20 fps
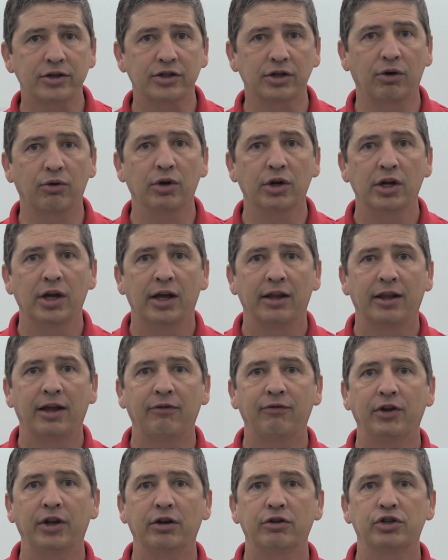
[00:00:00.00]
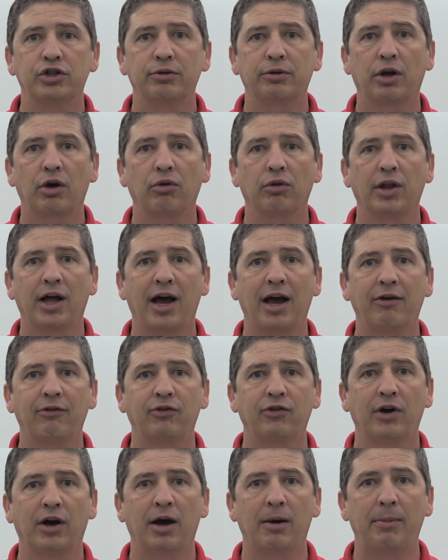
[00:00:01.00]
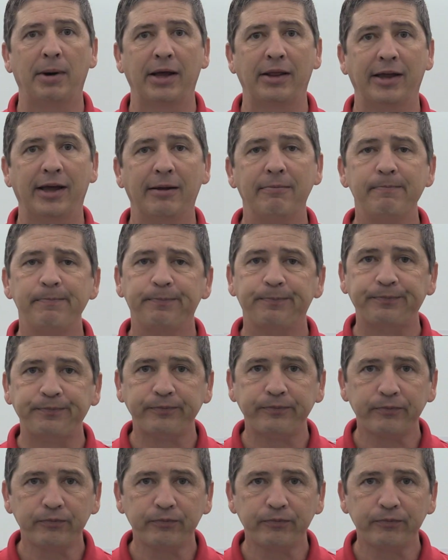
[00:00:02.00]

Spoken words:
So that video should go live by then.